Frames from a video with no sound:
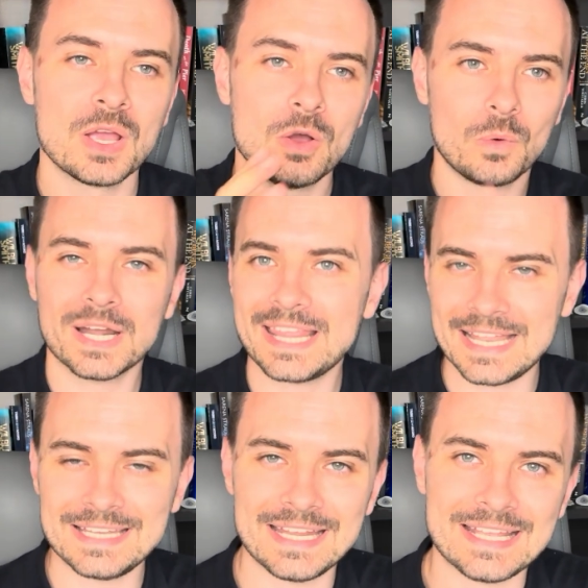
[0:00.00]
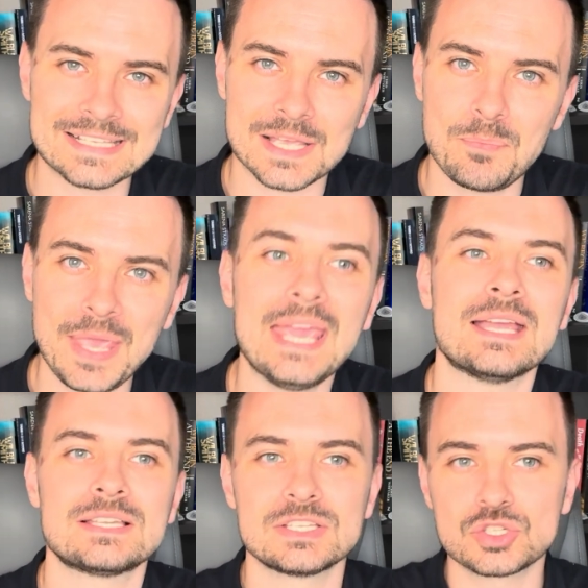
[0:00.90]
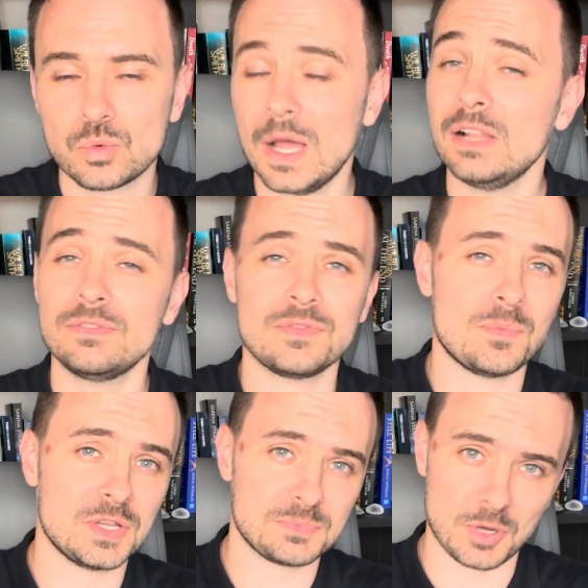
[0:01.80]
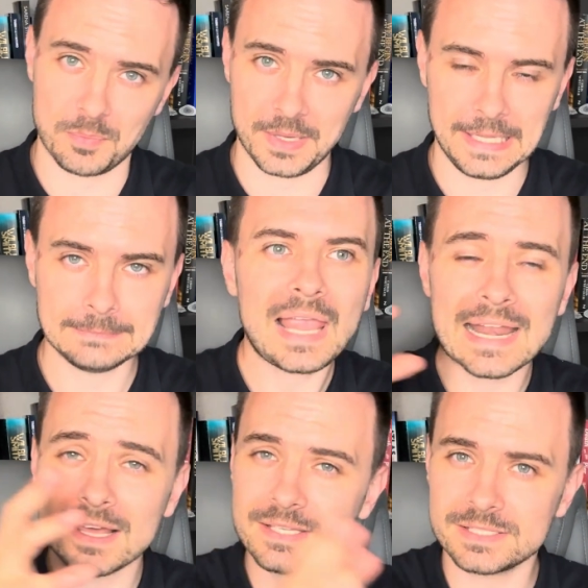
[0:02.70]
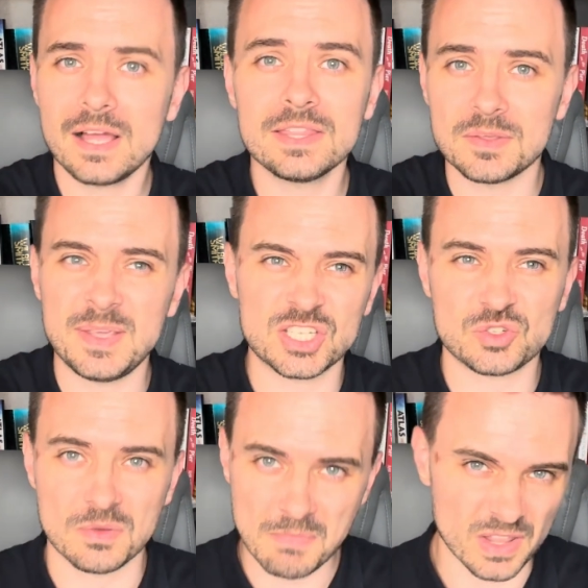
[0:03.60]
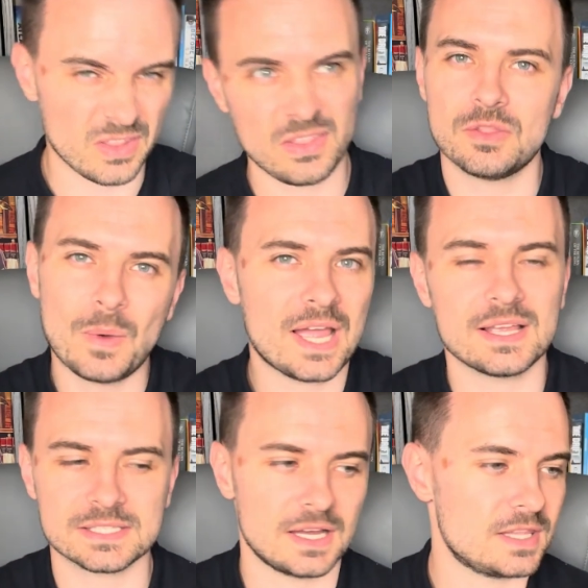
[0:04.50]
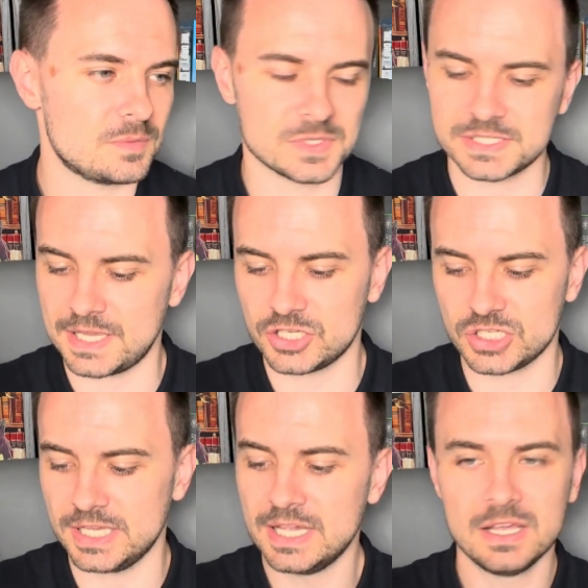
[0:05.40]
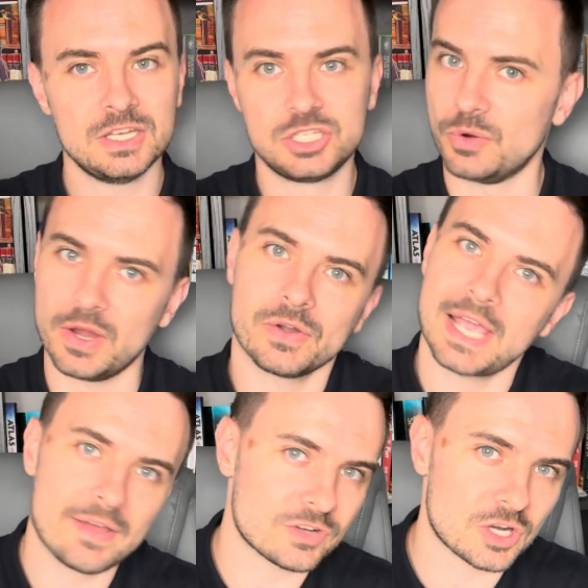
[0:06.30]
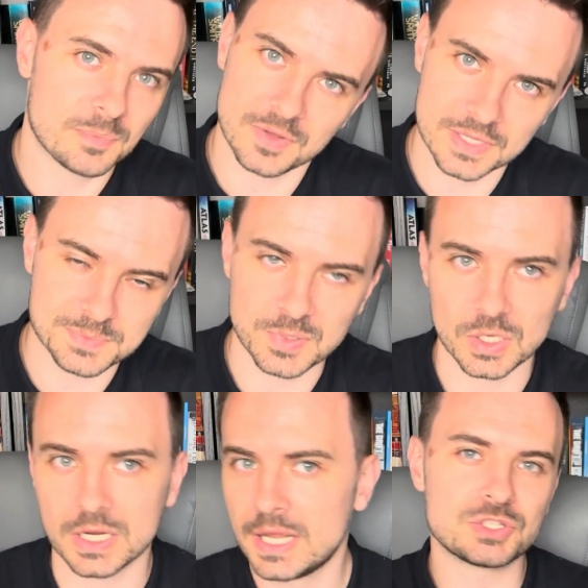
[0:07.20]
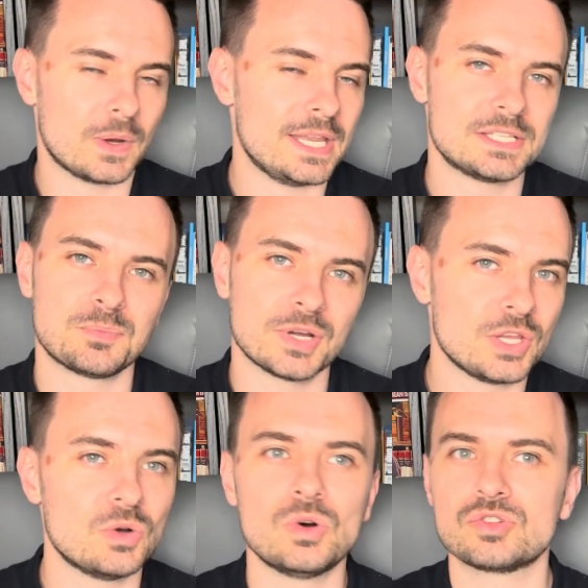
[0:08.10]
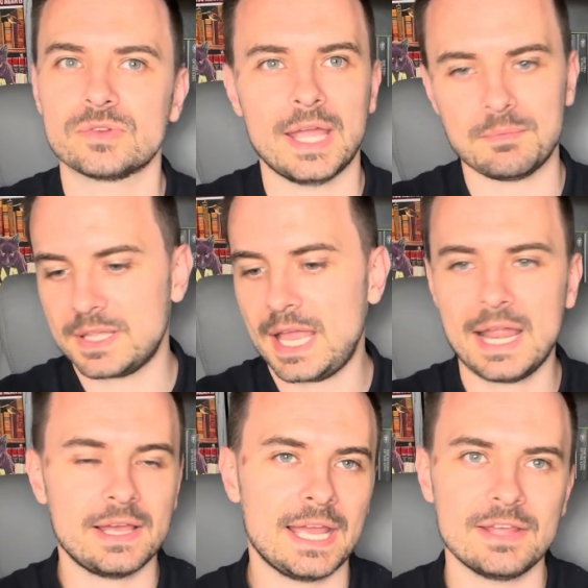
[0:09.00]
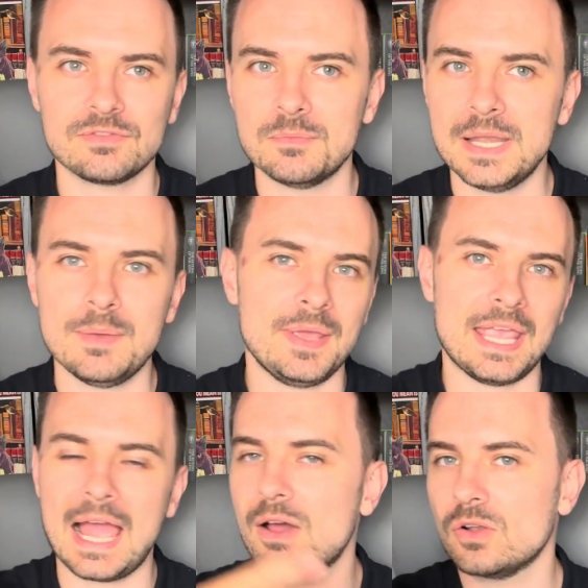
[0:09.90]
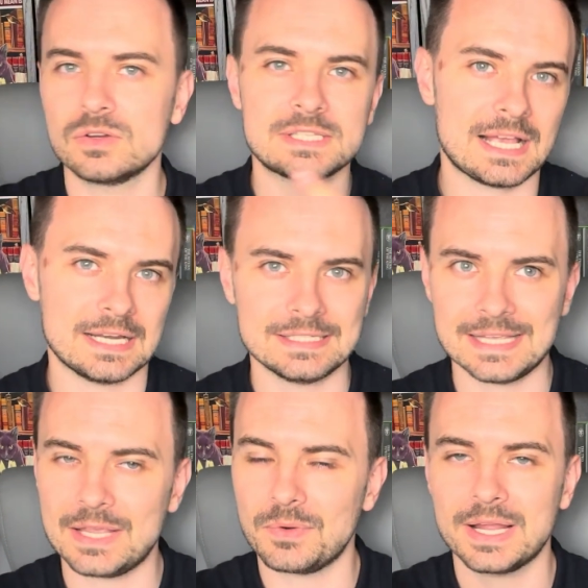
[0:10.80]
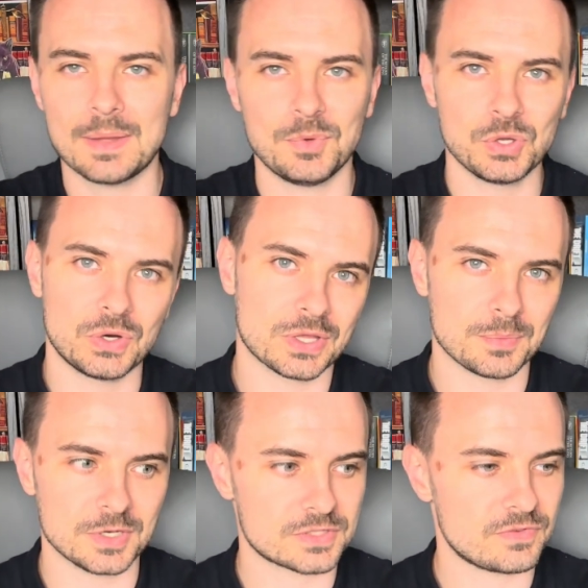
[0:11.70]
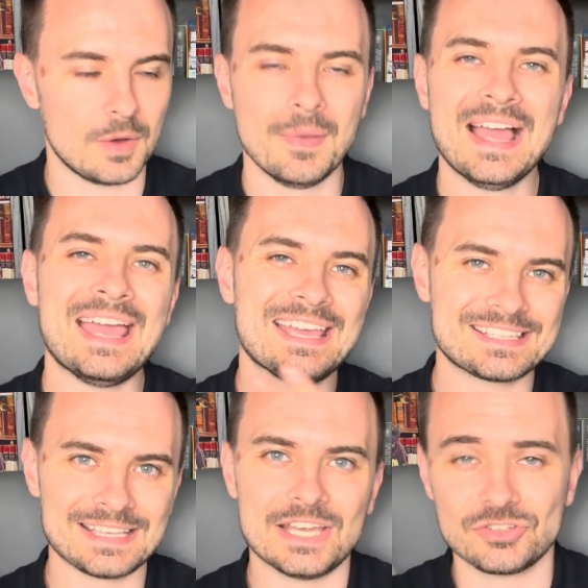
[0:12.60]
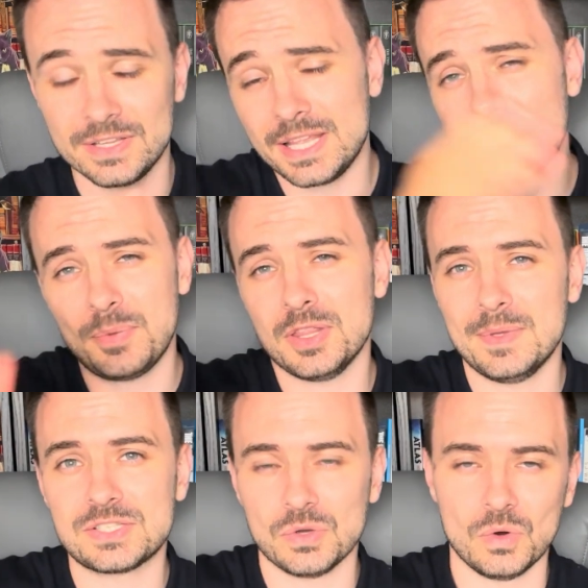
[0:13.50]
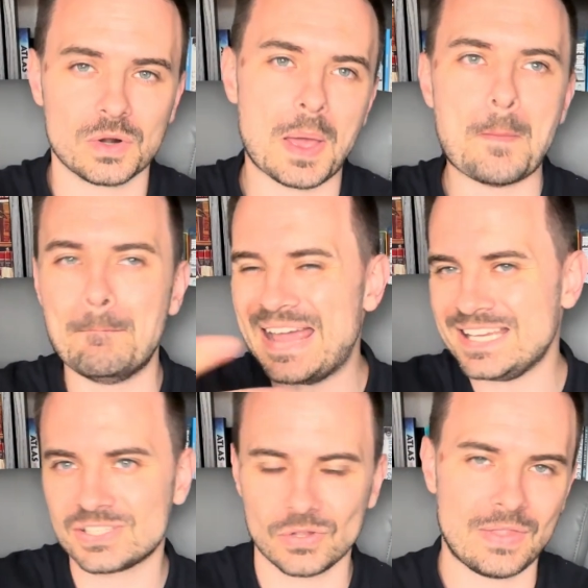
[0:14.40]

What I then did is I picked 12 of the most popular and I assigned them each to a month. The way I assigned them was essentially, do I already have a copy of this book? Do I need to pre-order it? Can I get it from Libby? How long is that going to take where I get my audiobooks from, etc. And then I put them into order based on